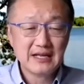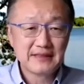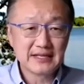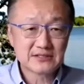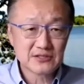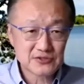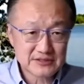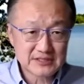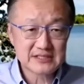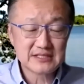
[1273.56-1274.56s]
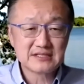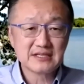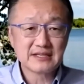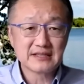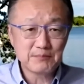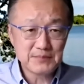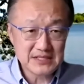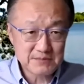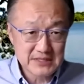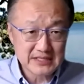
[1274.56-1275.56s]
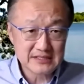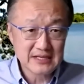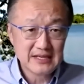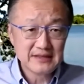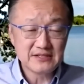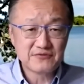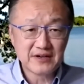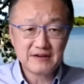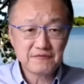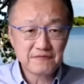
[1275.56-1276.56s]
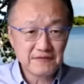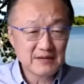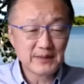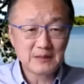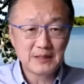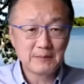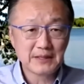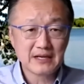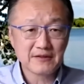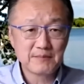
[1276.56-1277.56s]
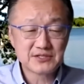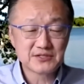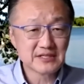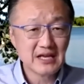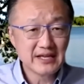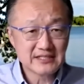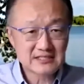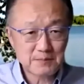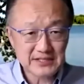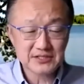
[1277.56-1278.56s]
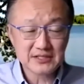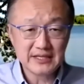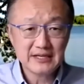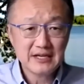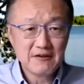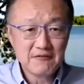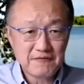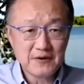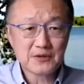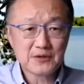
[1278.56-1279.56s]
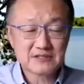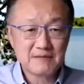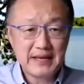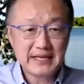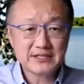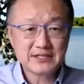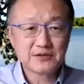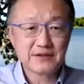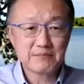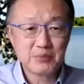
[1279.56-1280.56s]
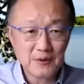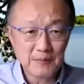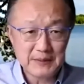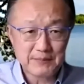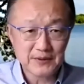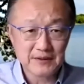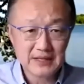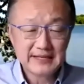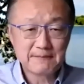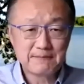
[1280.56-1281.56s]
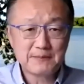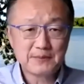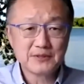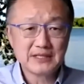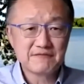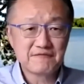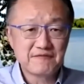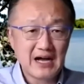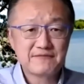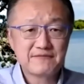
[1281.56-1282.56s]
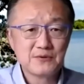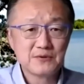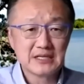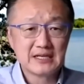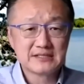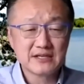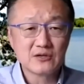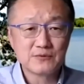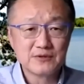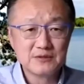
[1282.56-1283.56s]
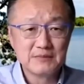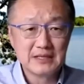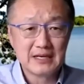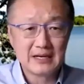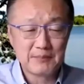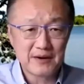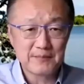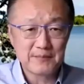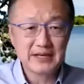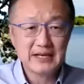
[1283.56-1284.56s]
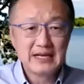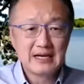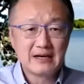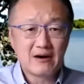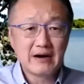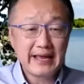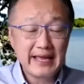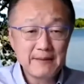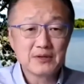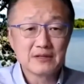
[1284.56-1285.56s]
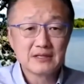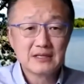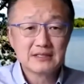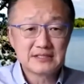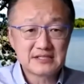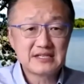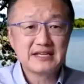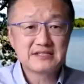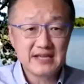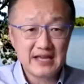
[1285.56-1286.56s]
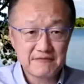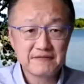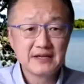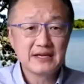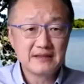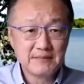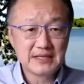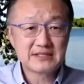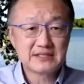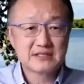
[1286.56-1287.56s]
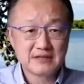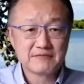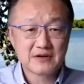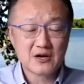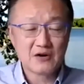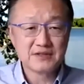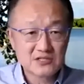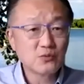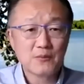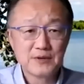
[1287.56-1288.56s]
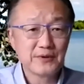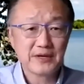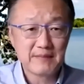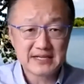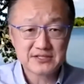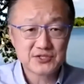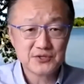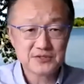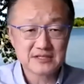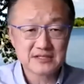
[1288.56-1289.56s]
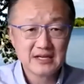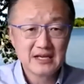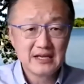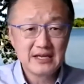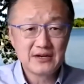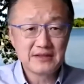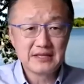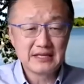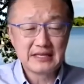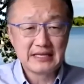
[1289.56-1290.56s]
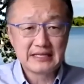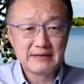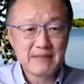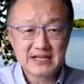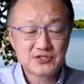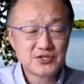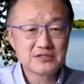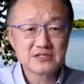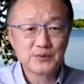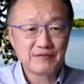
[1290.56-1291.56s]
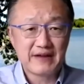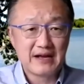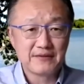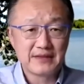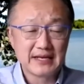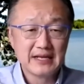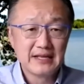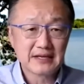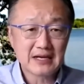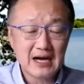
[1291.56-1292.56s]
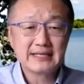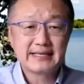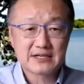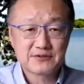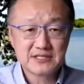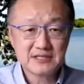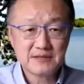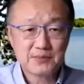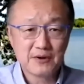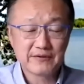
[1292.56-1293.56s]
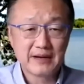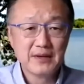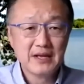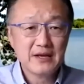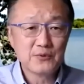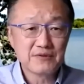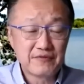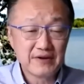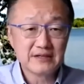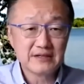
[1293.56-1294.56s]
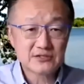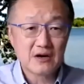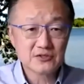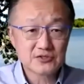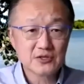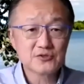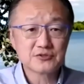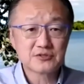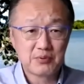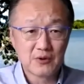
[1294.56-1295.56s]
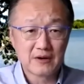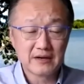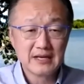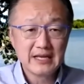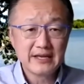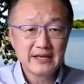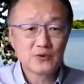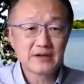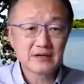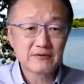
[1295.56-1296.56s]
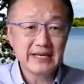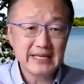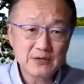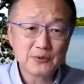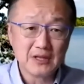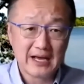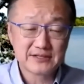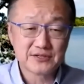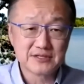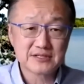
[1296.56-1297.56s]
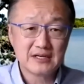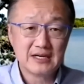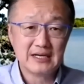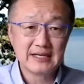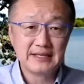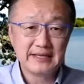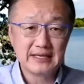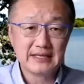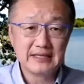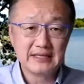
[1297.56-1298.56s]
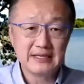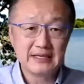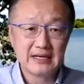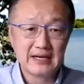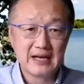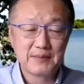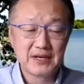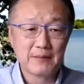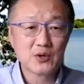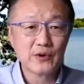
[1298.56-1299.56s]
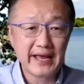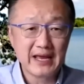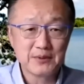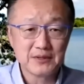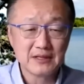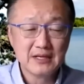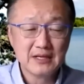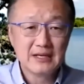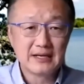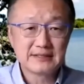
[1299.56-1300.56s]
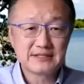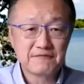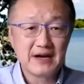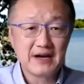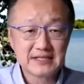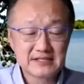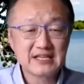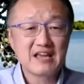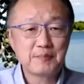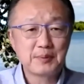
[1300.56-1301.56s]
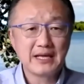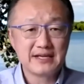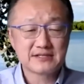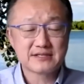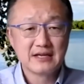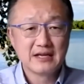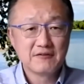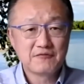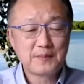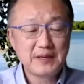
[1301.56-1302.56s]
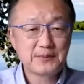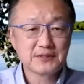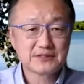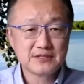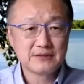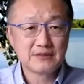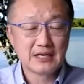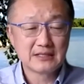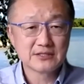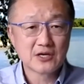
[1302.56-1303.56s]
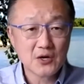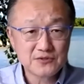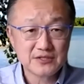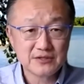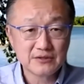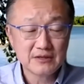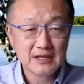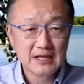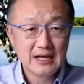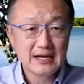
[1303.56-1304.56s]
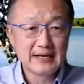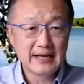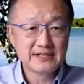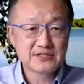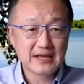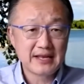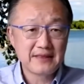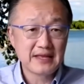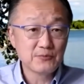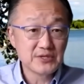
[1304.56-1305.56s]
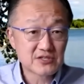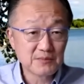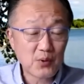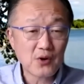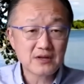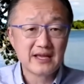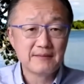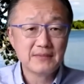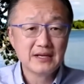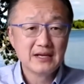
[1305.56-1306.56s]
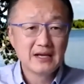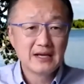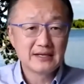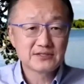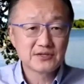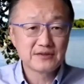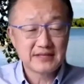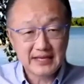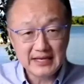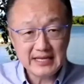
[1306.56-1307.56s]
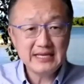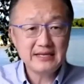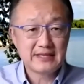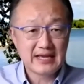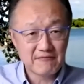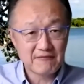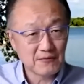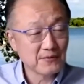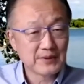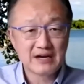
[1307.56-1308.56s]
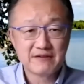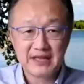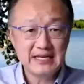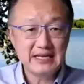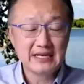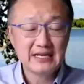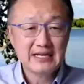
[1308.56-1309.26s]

that social distancing, these very fundamental public health measures, especially focused on making sure that poor people, that people who live 5 to a single room apartment are able to stay safe in the midst of COVID. This is what we're doing in Massachusetts. You know, in Massachusetts, we found that the contact tracing program with very strong social support is one of the great equalizers in the epidemic. We're able to find a safe place for people to go to, and then we support them so that they can eat, they have whatever they need.